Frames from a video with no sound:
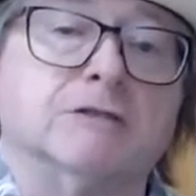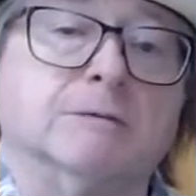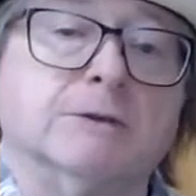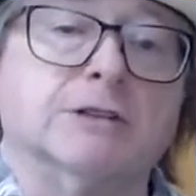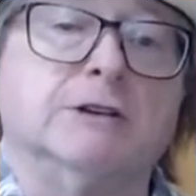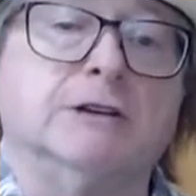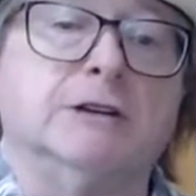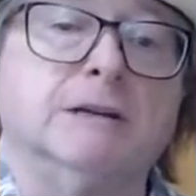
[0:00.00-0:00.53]

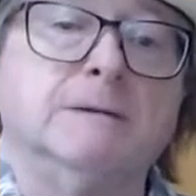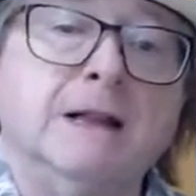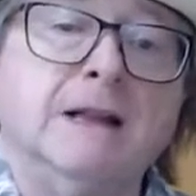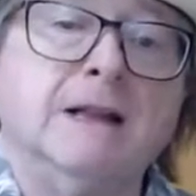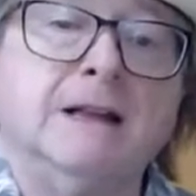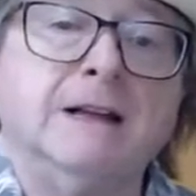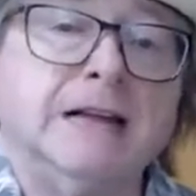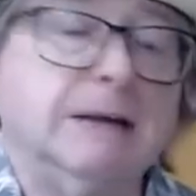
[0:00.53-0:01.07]
Missouri.
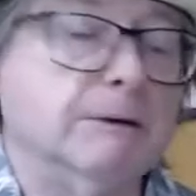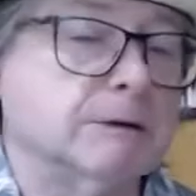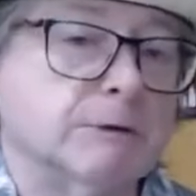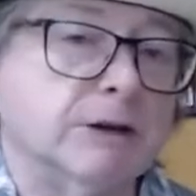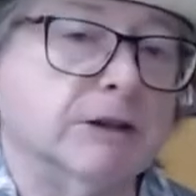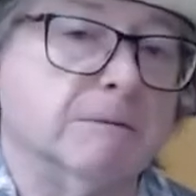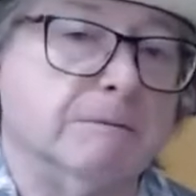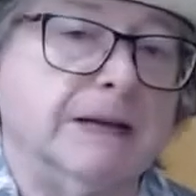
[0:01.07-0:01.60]
He was
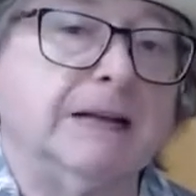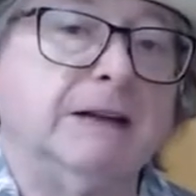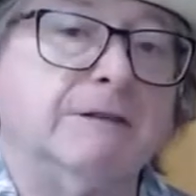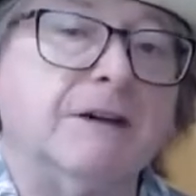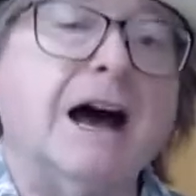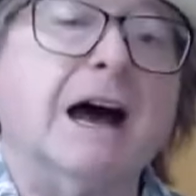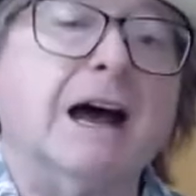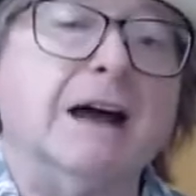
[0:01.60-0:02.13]
one of the big
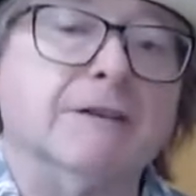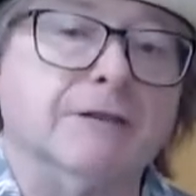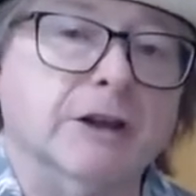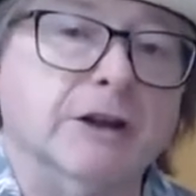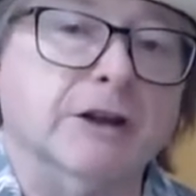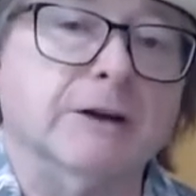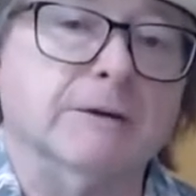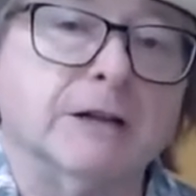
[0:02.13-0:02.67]
five
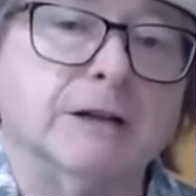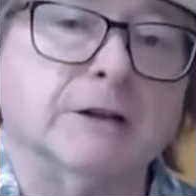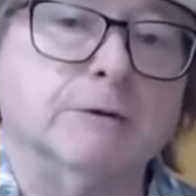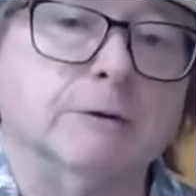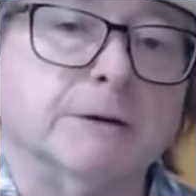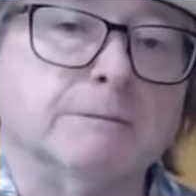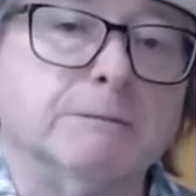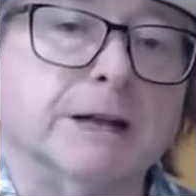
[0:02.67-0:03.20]
there
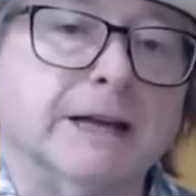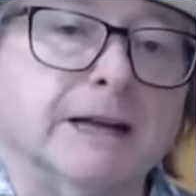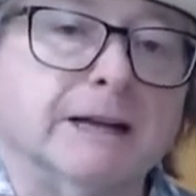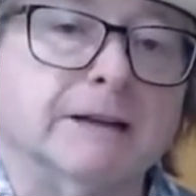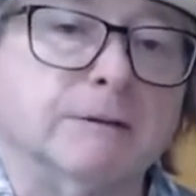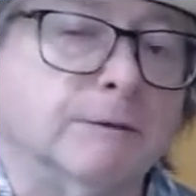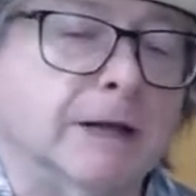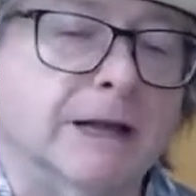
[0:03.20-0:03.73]
who could play